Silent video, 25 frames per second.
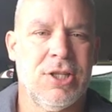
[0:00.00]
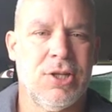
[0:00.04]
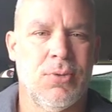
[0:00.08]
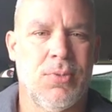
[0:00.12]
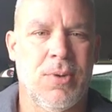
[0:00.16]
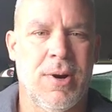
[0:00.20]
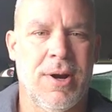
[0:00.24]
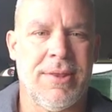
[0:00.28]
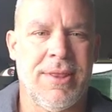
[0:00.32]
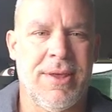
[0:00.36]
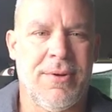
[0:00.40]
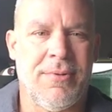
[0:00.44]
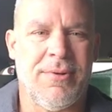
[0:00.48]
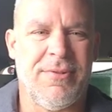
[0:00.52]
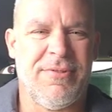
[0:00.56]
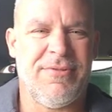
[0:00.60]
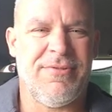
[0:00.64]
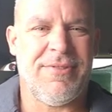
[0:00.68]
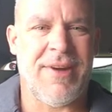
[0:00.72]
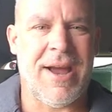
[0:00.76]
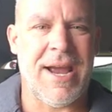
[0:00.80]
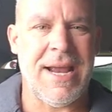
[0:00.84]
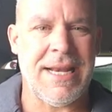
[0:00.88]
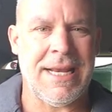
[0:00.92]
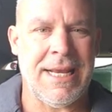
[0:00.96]
To where they were
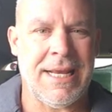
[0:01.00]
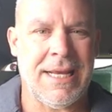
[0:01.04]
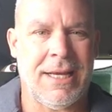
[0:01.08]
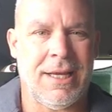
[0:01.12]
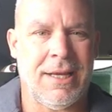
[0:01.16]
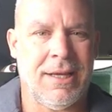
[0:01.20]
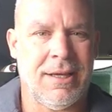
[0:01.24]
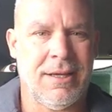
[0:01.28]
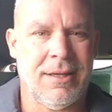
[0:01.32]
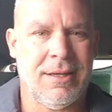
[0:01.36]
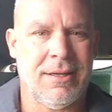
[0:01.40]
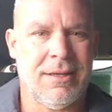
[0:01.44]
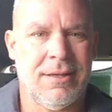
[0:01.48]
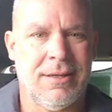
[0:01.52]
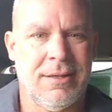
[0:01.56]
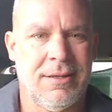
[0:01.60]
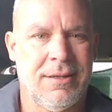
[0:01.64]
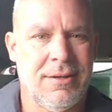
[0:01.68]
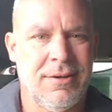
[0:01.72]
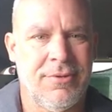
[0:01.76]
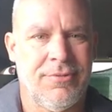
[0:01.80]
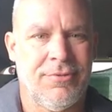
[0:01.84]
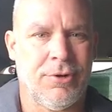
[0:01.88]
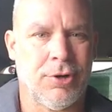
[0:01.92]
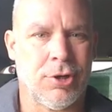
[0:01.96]
fighting
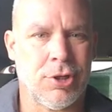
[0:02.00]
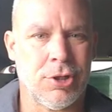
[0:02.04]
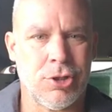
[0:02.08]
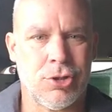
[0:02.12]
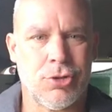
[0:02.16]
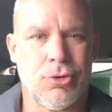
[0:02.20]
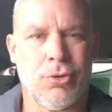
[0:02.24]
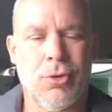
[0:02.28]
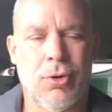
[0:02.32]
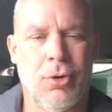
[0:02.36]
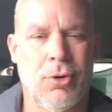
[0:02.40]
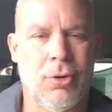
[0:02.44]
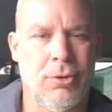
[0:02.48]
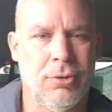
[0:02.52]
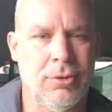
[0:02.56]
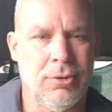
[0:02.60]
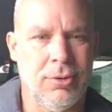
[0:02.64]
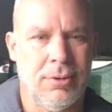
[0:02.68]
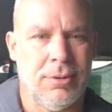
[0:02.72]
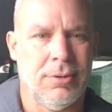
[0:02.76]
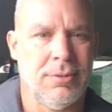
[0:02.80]
for control.